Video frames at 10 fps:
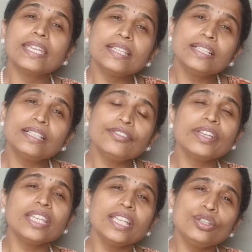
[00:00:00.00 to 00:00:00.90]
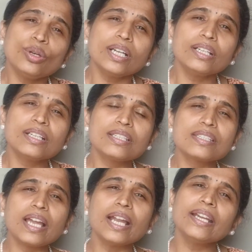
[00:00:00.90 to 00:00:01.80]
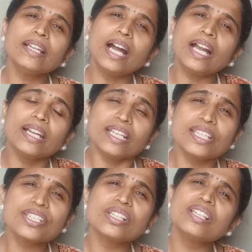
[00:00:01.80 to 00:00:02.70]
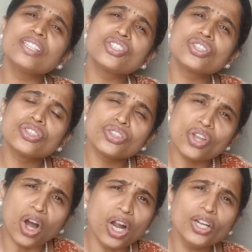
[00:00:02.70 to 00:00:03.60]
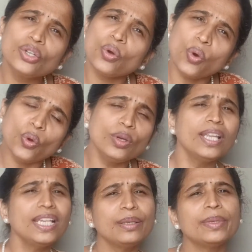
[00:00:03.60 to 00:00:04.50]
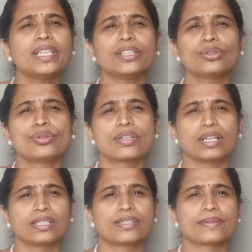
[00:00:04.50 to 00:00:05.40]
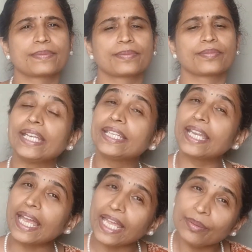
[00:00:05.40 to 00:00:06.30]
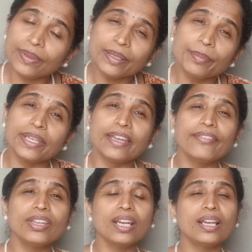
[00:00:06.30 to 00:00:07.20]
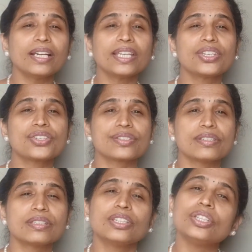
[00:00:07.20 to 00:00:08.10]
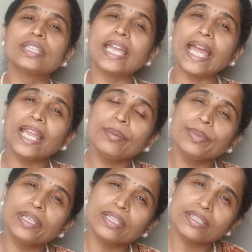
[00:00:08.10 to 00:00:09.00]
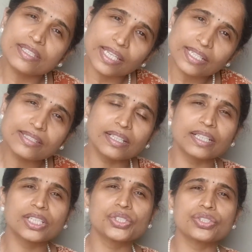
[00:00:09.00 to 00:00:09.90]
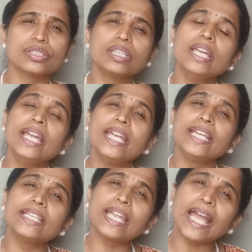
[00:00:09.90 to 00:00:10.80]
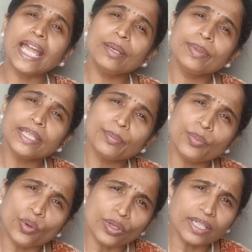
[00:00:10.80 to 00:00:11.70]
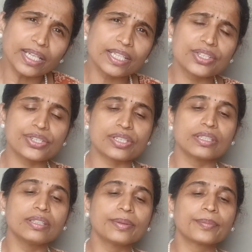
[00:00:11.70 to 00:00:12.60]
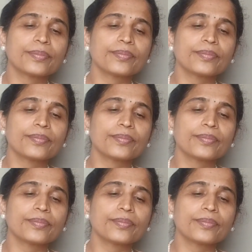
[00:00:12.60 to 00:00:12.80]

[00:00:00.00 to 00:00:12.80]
Here we need to understand addiction is not only limited to drugs. It can be a behavioral addiction. It can be a sex addiction. It can be a porn addiction.